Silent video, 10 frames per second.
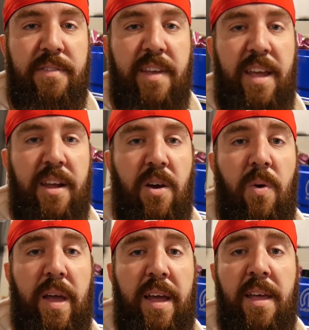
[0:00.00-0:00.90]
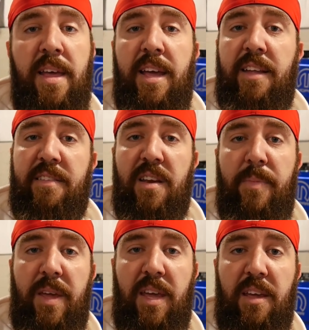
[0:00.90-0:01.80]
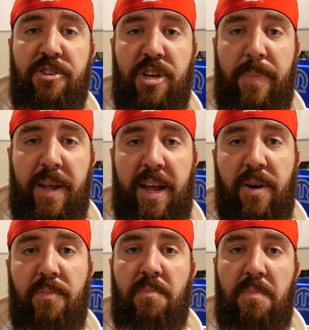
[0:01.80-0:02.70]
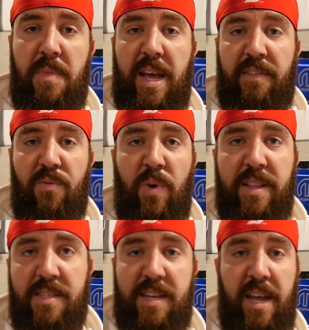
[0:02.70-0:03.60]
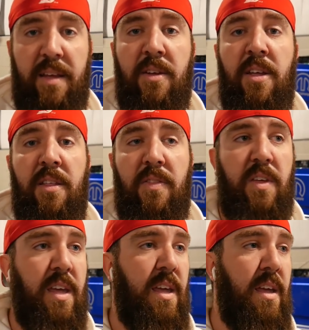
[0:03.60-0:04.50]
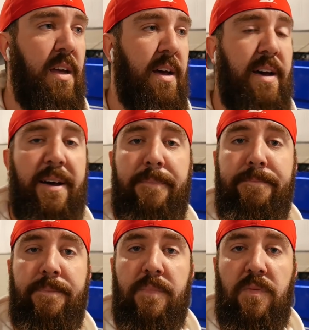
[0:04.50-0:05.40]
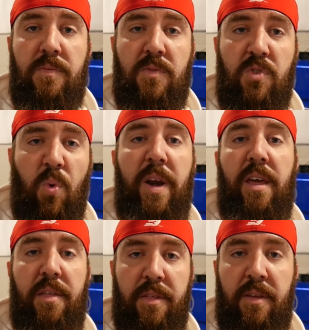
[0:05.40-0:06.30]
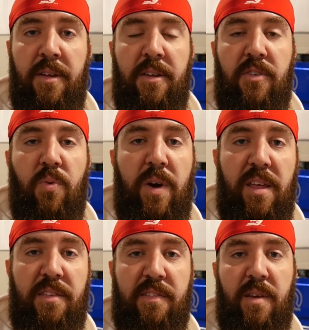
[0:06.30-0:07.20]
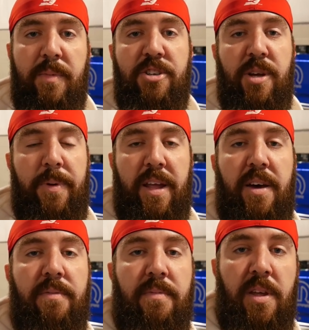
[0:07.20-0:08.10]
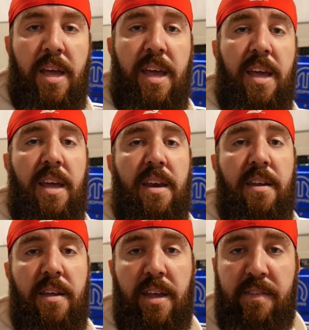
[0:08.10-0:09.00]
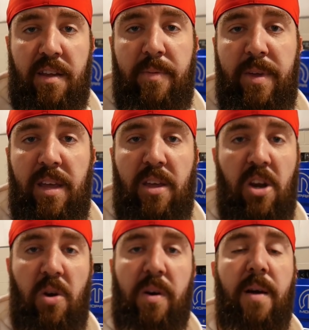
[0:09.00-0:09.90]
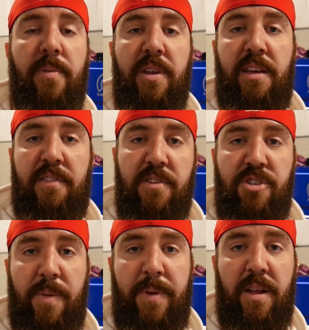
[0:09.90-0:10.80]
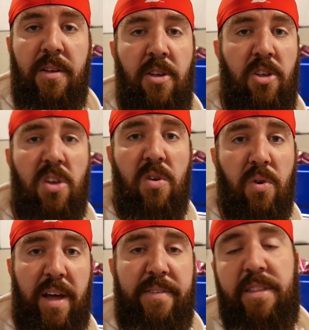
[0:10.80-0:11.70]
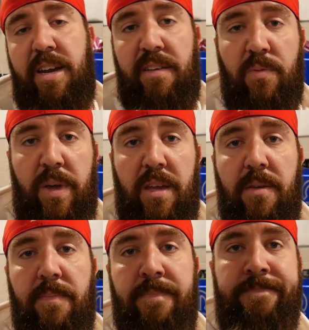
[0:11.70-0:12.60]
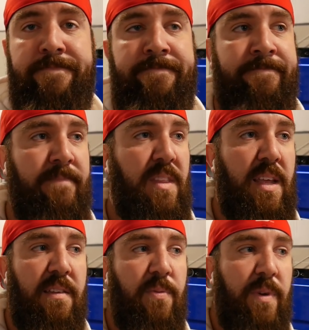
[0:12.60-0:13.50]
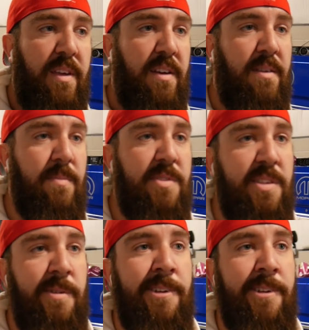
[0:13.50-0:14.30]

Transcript: saying, okay, it's gonna be shipping out next Wednesday, the 20th. 20th is going to be shipping out, and it's going to be, you know, a couple days in shipping. You'll have it the next week. Next week comes,